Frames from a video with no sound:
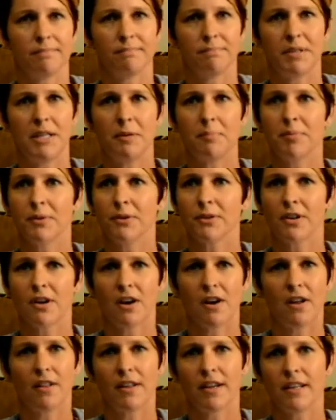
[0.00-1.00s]
people
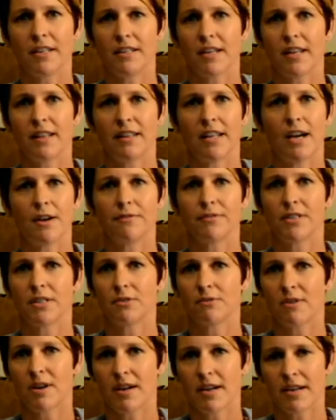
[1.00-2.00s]
calling left
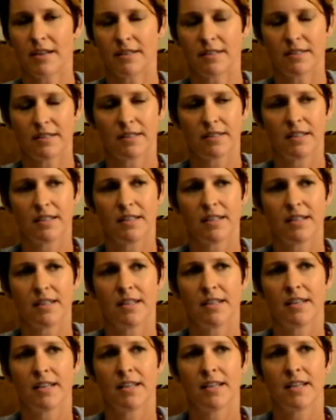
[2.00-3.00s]
and right.
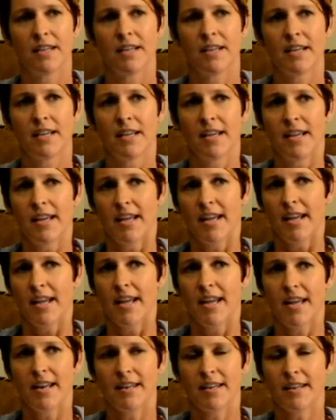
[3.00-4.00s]

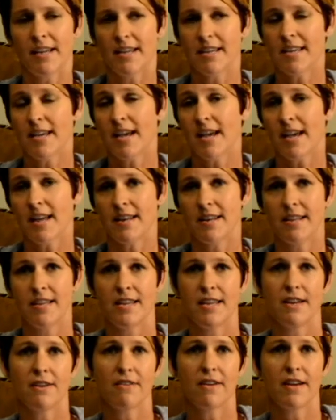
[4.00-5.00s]
And again, here